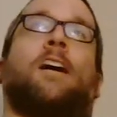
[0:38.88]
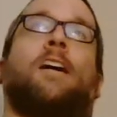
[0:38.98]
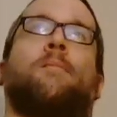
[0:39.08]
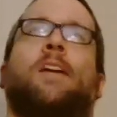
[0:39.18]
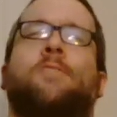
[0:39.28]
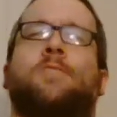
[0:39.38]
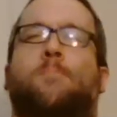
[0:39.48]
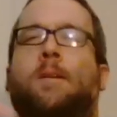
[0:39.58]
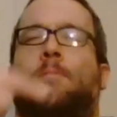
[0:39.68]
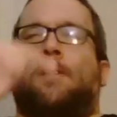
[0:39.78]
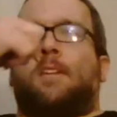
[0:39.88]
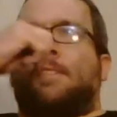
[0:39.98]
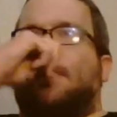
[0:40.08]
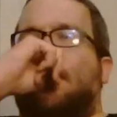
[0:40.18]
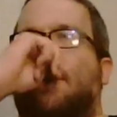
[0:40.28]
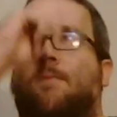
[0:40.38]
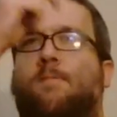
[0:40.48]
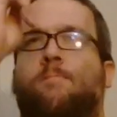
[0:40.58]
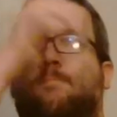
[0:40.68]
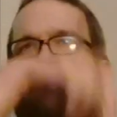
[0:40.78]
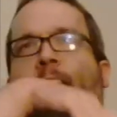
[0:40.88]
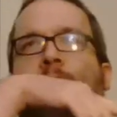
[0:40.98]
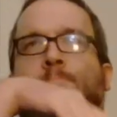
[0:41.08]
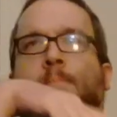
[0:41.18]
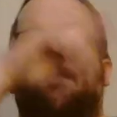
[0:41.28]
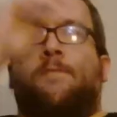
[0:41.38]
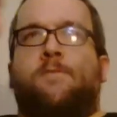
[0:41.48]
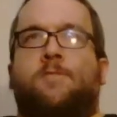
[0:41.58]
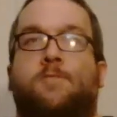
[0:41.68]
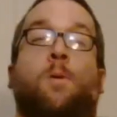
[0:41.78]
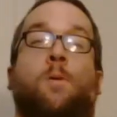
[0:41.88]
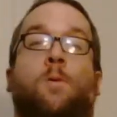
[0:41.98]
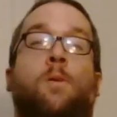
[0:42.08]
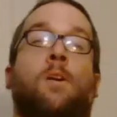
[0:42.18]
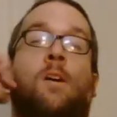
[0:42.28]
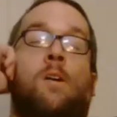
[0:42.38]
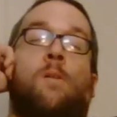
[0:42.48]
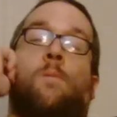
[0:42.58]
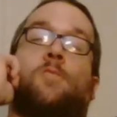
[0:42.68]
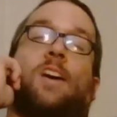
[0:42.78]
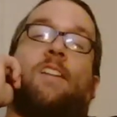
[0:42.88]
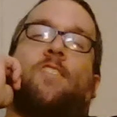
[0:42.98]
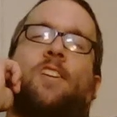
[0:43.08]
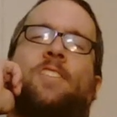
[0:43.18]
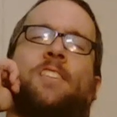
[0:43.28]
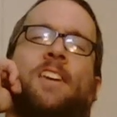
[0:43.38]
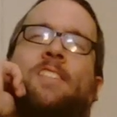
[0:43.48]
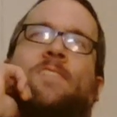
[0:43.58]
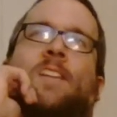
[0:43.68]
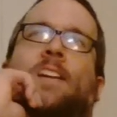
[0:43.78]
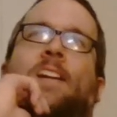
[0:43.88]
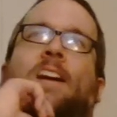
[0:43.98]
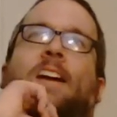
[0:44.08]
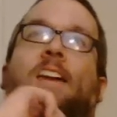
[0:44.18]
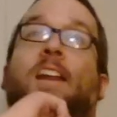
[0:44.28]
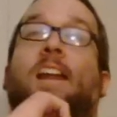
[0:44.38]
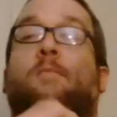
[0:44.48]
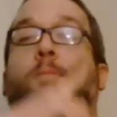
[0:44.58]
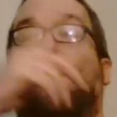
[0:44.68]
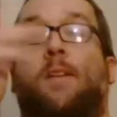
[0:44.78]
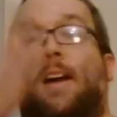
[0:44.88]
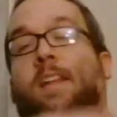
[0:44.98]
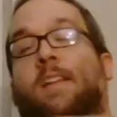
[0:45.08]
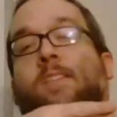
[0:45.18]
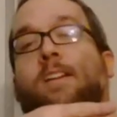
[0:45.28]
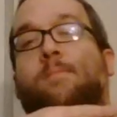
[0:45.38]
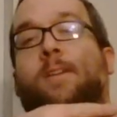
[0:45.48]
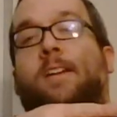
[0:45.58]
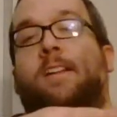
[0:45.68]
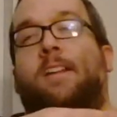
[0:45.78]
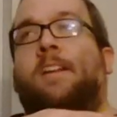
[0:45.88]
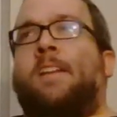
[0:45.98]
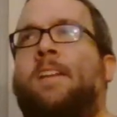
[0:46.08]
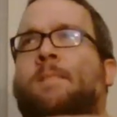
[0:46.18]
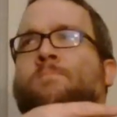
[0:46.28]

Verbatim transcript: Um, they also re-released uh, last month Soul, which I've already seen, so I, I and I re- highly recommend it